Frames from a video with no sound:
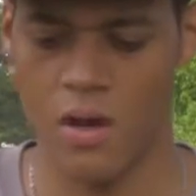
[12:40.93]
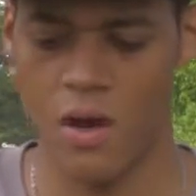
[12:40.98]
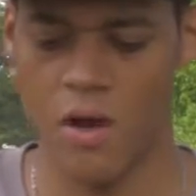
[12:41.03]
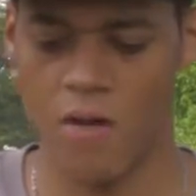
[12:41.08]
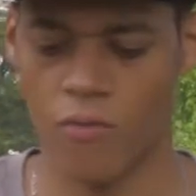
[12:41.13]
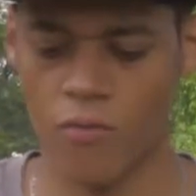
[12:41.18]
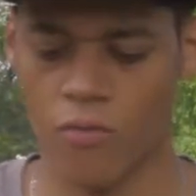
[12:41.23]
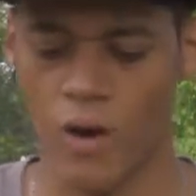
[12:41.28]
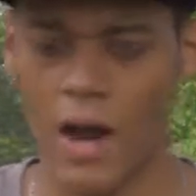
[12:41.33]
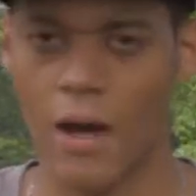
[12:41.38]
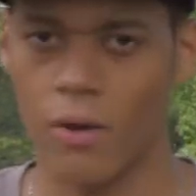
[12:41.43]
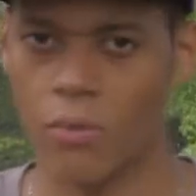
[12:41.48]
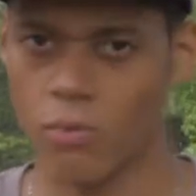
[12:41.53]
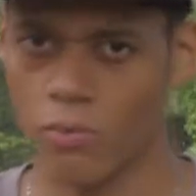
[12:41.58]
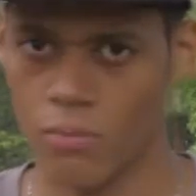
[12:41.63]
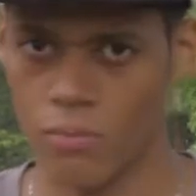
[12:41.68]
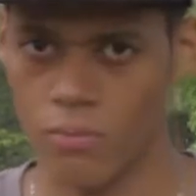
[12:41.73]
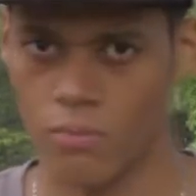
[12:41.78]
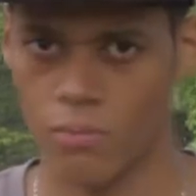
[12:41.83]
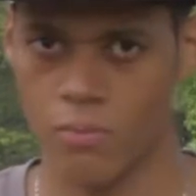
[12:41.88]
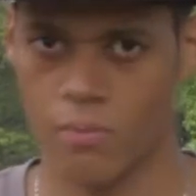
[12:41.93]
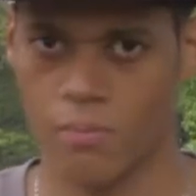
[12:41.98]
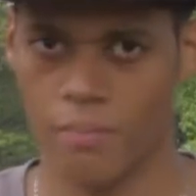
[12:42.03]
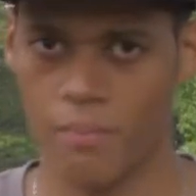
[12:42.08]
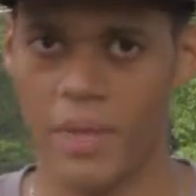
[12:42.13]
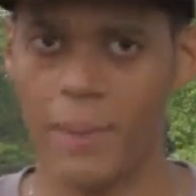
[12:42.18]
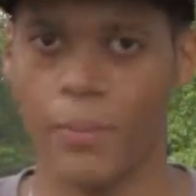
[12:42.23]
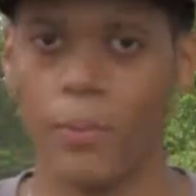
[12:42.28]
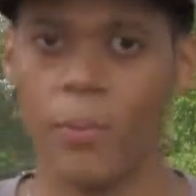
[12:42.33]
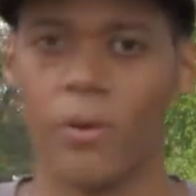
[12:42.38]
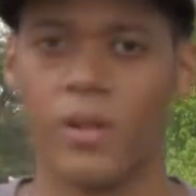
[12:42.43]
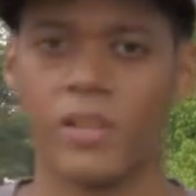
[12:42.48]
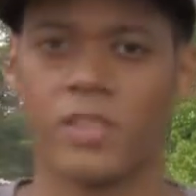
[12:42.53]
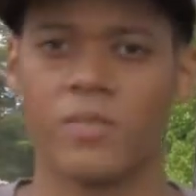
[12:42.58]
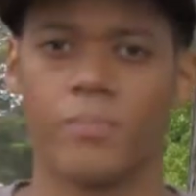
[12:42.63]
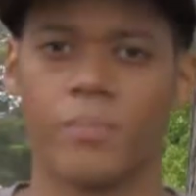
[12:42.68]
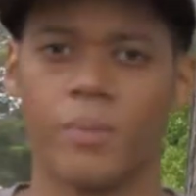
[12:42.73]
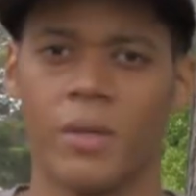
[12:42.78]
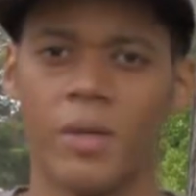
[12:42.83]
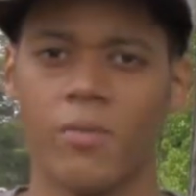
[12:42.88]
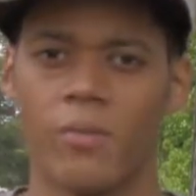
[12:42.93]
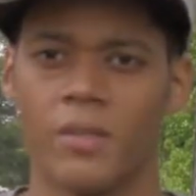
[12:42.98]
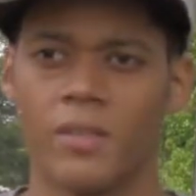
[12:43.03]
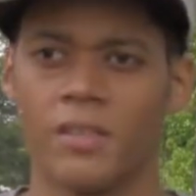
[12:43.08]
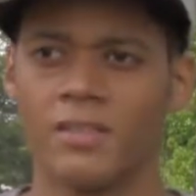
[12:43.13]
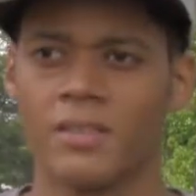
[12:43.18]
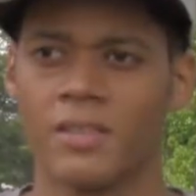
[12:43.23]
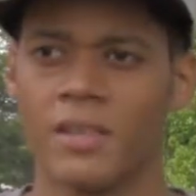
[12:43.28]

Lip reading: of Rahu, people will experience